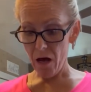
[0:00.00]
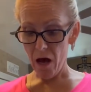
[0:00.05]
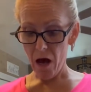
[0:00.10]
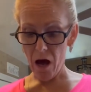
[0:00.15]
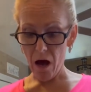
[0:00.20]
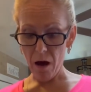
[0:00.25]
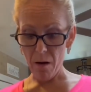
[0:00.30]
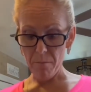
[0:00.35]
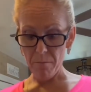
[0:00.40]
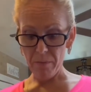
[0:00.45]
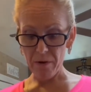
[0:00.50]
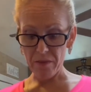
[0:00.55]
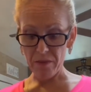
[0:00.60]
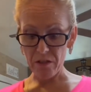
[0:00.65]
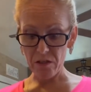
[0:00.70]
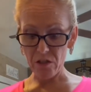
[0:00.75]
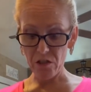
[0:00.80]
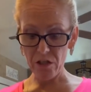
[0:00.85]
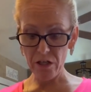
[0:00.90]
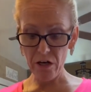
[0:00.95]
but the
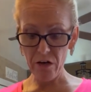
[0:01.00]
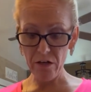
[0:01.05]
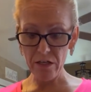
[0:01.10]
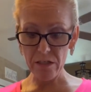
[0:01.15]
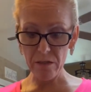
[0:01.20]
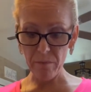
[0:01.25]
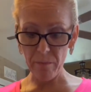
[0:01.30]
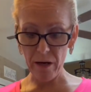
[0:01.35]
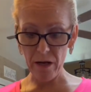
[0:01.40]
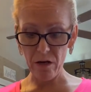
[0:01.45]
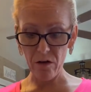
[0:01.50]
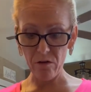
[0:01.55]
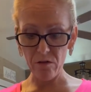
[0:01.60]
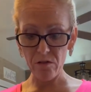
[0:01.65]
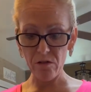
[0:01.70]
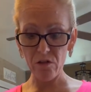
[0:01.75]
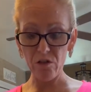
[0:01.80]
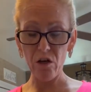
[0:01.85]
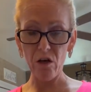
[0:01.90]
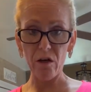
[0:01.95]
cherry
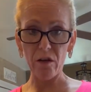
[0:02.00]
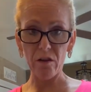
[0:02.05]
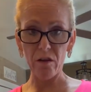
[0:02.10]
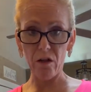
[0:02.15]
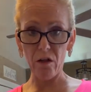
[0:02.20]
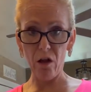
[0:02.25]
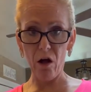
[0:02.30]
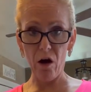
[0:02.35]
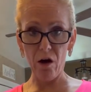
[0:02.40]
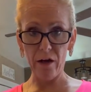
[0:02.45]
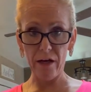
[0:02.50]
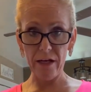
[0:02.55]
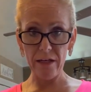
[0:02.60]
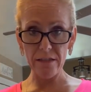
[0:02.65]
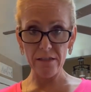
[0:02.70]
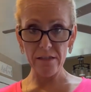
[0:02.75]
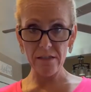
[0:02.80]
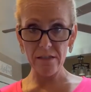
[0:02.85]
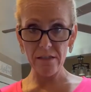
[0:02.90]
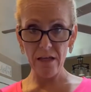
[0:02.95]
tomatoes took the
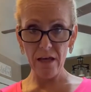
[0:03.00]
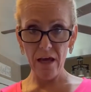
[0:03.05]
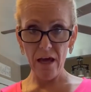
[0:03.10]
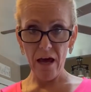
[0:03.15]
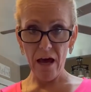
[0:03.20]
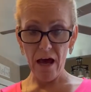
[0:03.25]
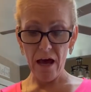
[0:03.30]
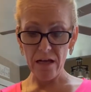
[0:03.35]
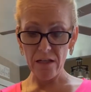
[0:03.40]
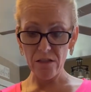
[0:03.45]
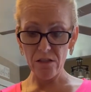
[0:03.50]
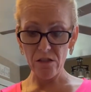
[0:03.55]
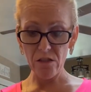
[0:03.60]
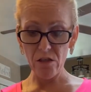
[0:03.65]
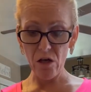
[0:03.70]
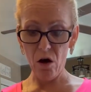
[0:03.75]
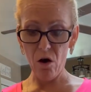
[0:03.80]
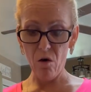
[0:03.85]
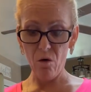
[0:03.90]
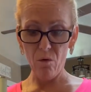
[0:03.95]
longest, and
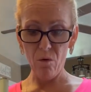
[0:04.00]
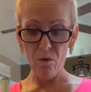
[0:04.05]
so